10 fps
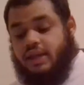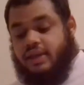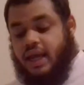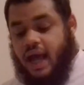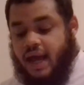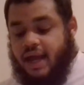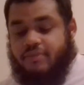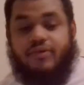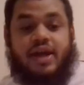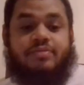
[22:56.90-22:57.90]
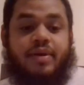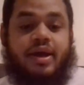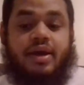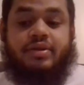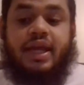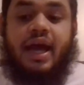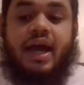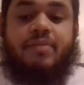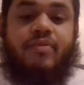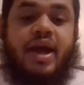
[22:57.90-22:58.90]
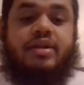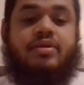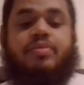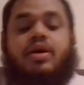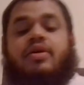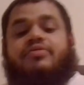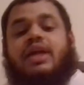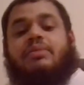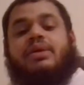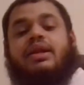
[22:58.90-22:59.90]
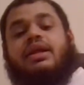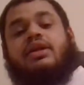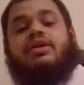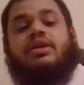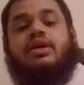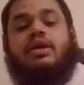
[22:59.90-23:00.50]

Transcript: They got him ranked, but they got him ranked above Damian Lillard.